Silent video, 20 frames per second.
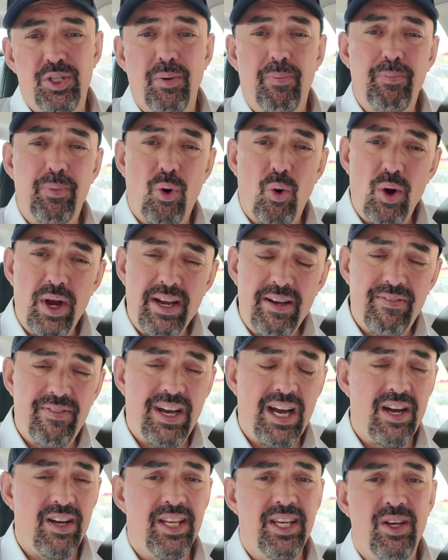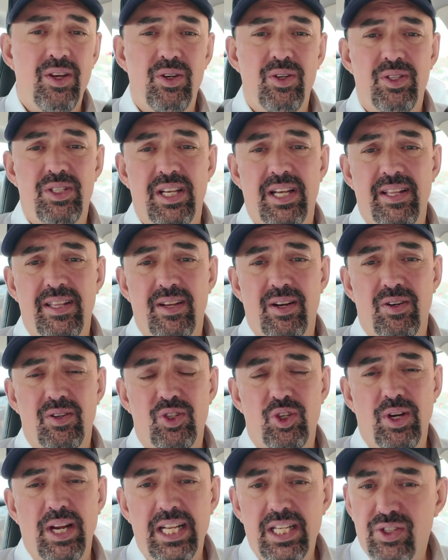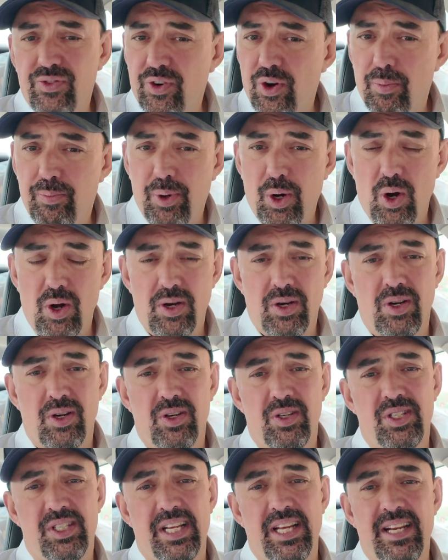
to point values and their transfer partners.